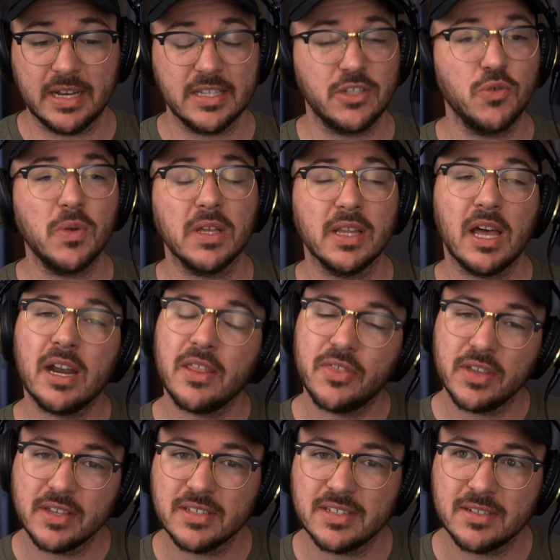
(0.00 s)
And he's doing a lot of
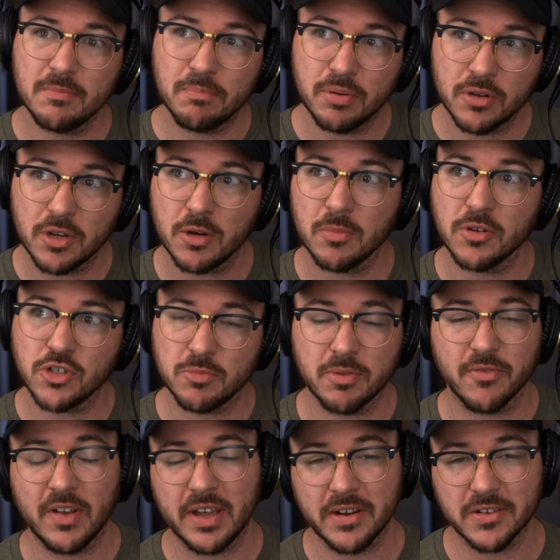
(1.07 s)
things to put commercial
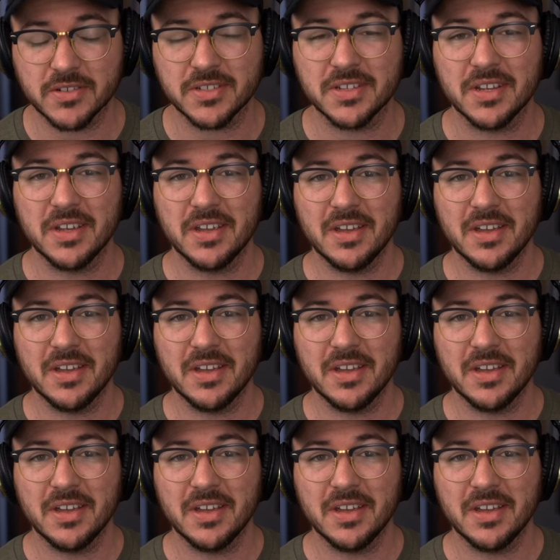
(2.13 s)
providers